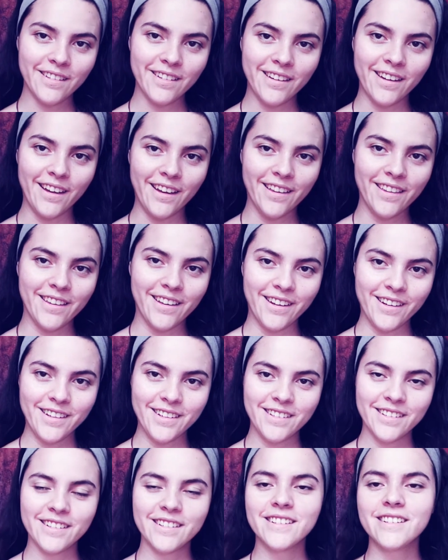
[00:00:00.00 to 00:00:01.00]
there,
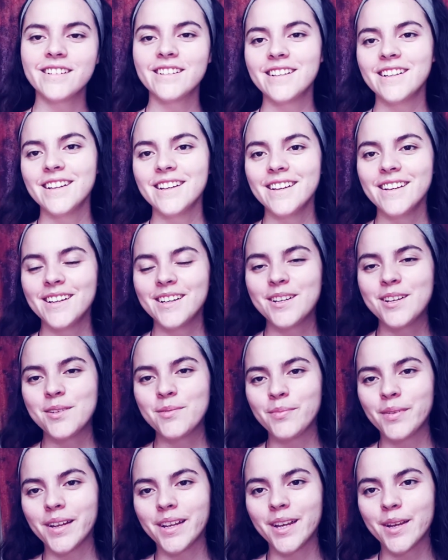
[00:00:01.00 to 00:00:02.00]

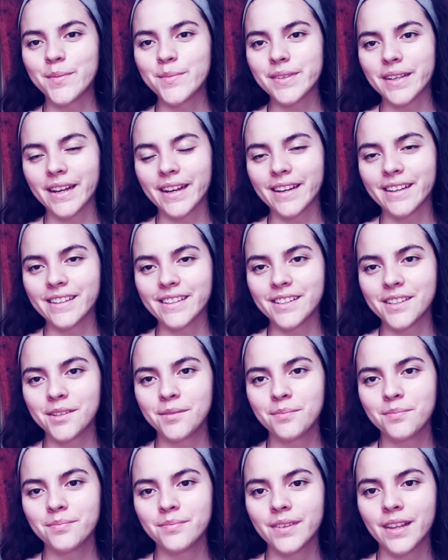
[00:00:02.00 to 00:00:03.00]
my name's Allie,
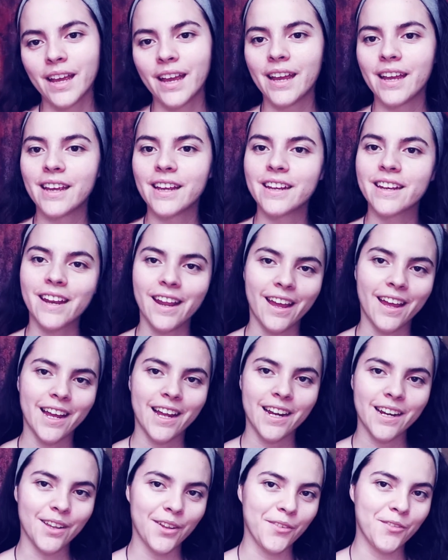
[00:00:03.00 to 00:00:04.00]
and
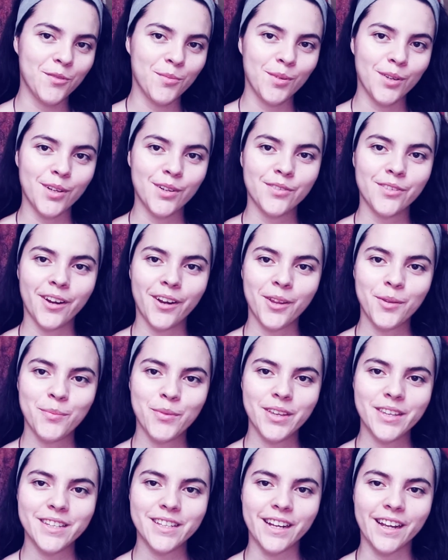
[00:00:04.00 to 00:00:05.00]
I'd love to be your friendly
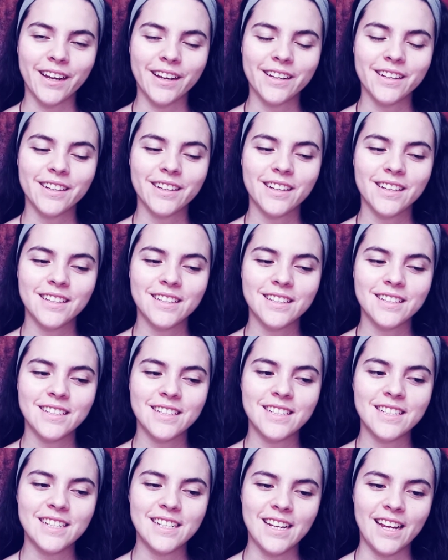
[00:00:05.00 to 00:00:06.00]
mystic.
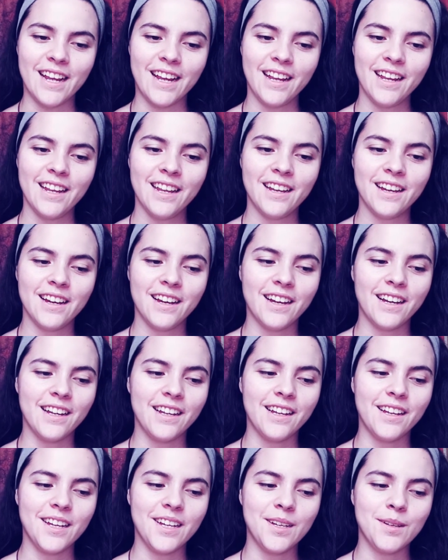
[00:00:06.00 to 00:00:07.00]
Today I
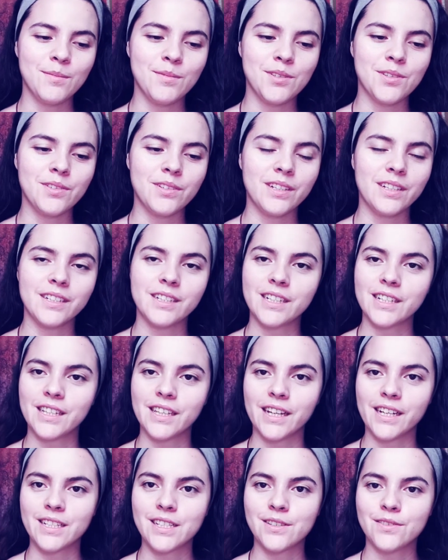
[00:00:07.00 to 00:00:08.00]
am doing a
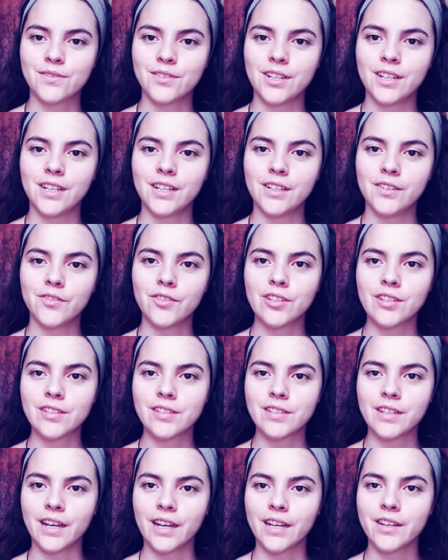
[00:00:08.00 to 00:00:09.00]
collective reading for the
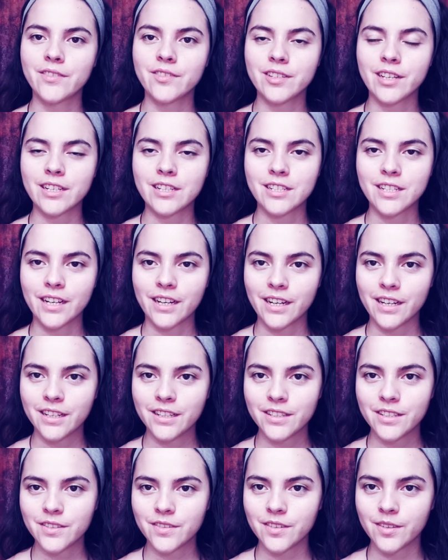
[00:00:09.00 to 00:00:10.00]
sign of
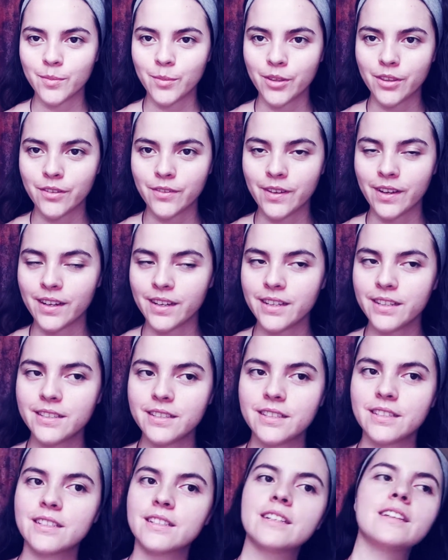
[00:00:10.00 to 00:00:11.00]
Sagittarius for the month of
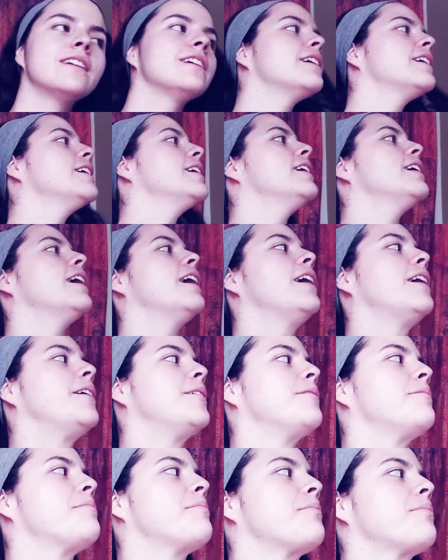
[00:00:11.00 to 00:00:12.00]
August.
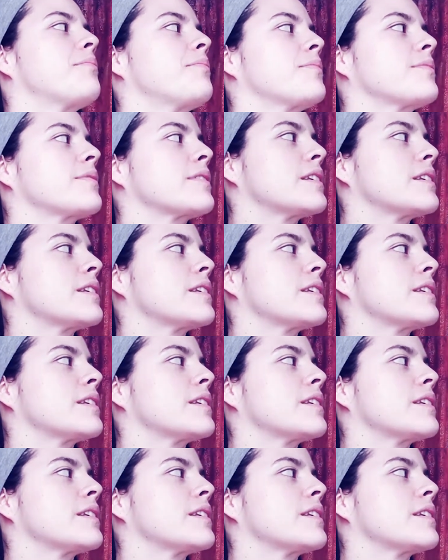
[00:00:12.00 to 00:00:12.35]
I'm